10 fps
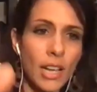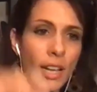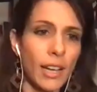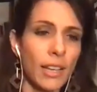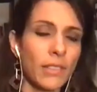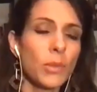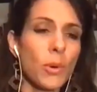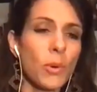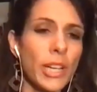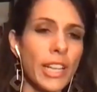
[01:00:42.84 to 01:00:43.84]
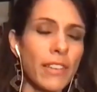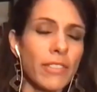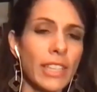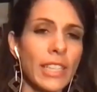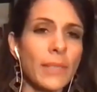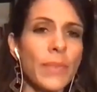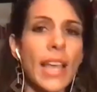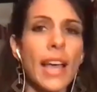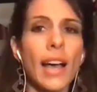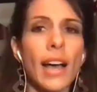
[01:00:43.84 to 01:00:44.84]
uh, the recording of it,
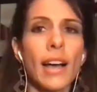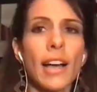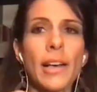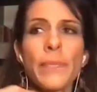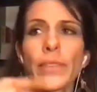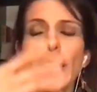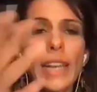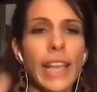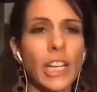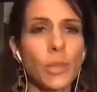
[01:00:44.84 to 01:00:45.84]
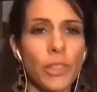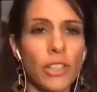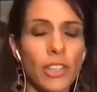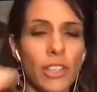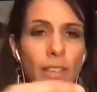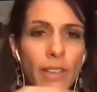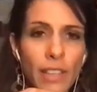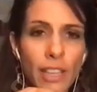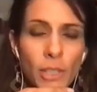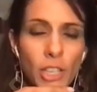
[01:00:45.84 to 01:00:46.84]
um, connect with her. I
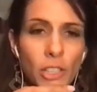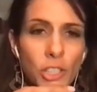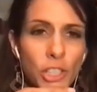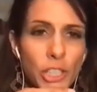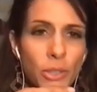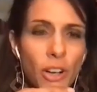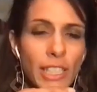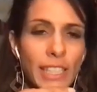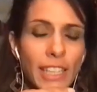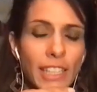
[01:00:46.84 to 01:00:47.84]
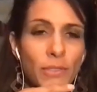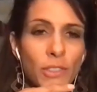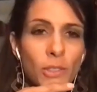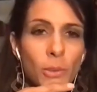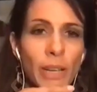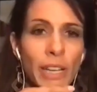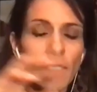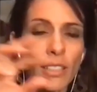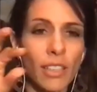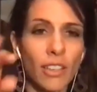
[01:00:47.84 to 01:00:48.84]
think we'll, I'll share your contact if you don't
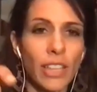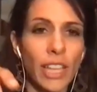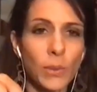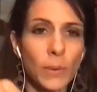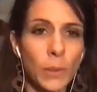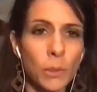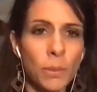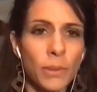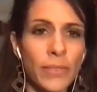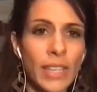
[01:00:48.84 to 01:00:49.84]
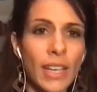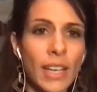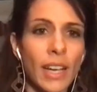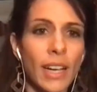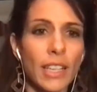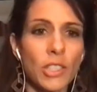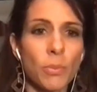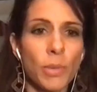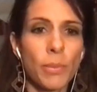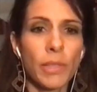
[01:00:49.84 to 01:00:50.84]
mind on that group uh,
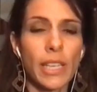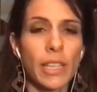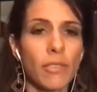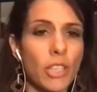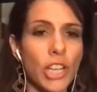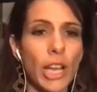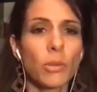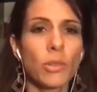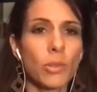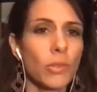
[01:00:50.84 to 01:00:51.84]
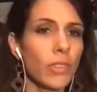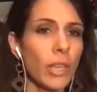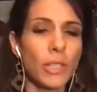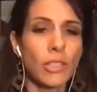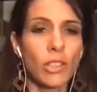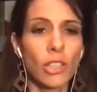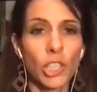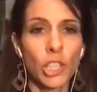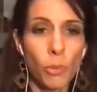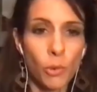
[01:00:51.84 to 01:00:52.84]
so people can reach out to if they want to
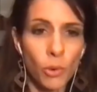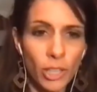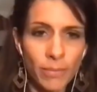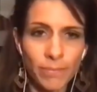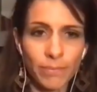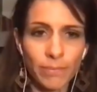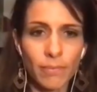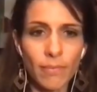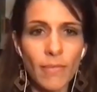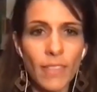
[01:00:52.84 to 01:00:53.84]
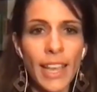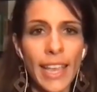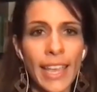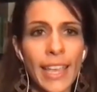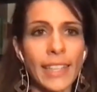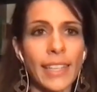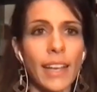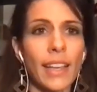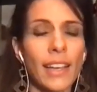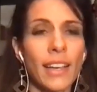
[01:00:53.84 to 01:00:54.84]
learn more. And can
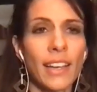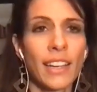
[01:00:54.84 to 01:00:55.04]
also,